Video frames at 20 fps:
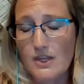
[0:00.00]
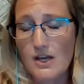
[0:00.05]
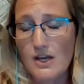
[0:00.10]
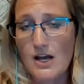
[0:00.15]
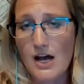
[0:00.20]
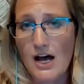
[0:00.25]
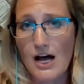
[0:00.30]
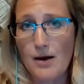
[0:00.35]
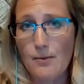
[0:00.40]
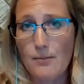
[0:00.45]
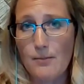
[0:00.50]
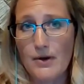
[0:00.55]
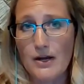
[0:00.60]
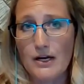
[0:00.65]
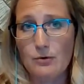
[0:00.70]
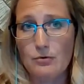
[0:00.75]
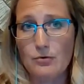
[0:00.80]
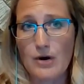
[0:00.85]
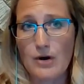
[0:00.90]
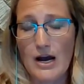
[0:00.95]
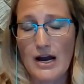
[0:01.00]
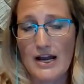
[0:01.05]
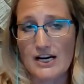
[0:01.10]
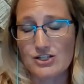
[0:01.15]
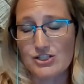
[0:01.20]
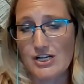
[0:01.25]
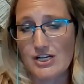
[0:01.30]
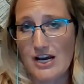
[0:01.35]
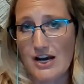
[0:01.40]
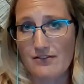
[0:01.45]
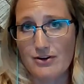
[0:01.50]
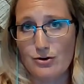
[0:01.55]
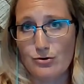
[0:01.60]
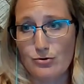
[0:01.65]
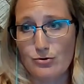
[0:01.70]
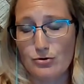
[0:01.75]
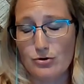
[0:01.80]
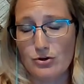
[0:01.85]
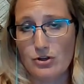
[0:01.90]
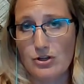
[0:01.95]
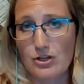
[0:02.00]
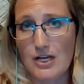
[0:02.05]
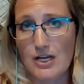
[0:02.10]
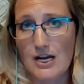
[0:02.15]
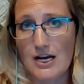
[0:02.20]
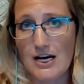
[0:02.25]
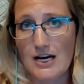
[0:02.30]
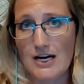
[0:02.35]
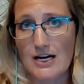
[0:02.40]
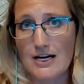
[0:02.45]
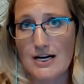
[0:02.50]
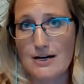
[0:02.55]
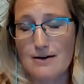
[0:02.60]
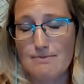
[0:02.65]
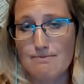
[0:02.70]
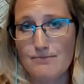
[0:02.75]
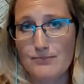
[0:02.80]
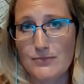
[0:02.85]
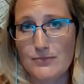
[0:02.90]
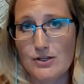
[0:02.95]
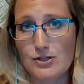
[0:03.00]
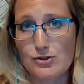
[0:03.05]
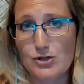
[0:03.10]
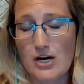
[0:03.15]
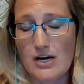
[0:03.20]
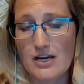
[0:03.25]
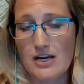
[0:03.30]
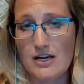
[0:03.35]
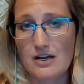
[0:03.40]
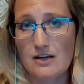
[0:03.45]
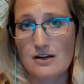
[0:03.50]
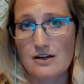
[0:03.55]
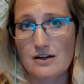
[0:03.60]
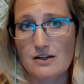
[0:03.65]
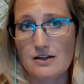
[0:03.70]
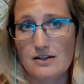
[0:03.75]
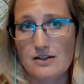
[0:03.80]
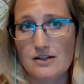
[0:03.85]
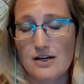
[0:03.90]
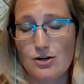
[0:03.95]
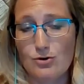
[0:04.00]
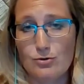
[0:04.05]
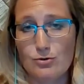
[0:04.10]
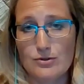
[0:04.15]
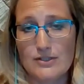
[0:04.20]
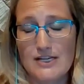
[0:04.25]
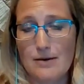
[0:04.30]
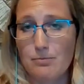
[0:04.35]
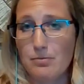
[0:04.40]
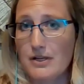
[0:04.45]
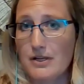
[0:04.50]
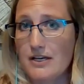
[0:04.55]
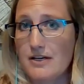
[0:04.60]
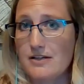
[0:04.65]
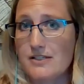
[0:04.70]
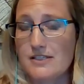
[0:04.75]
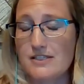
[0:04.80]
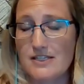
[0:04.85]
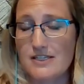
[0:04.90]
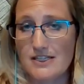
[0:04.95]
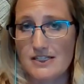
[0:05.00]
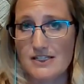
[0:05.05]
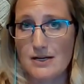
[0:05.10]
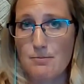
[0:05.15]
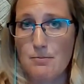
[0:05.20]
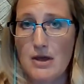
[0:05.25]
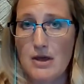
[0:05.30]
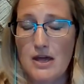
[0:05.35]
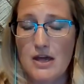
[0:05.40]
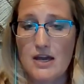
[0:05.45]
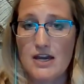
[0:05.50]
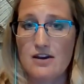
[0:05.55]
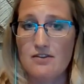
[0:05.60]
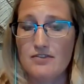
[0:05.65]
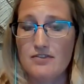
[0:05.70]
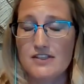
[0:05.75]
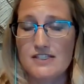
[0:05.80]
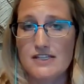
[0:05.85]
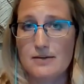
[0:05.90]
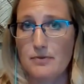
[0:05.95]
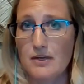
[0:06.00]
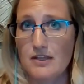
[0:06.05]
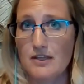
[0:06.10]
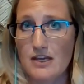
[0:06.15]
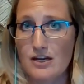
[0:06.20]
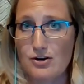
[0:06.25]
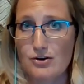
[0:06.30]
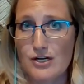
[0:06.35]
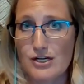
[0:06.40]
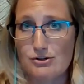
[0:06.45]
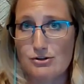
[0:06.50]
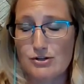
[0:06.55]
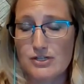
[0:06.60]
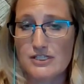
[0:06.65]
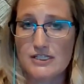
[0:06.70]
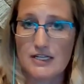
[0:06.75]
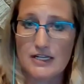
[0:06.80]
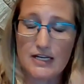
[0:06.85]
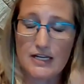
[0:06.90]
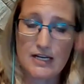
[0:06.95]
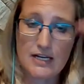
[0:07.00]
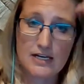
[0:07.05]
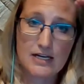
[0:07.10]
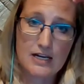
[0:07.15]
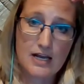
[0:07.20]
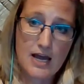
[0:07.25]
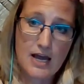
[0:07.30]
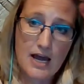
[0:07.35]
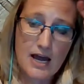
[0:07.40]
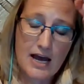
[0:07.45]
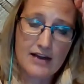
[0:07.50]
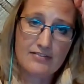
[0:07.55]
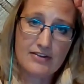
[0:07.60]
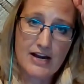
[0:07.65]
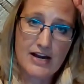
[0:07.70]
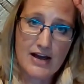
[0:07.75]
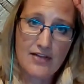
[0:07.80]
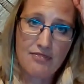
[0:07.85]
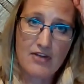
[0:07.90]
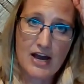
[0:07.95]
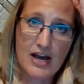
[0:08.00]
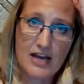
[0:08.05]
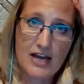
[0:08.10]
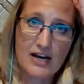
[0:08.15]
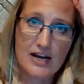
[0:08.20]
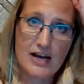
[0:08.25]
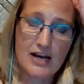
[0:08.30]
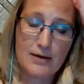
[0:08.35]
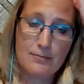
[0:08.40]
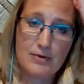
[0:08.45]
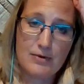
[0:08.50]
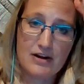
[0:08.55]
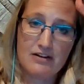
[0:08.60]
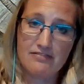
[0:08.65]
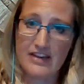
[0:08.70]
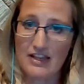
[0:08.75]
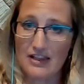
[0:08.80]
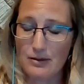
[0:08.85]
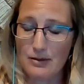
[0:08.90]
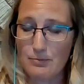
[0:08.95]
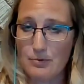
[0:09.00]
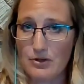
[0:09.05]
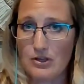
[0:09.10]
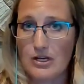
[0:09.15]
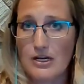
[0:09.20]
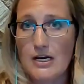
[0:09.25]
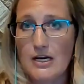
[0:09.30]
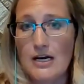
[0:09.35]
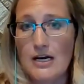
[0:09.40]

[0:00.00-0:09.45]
Um, I actually have a Google um, tracking whole template system if it's something that you're interested in. I've got that um, available.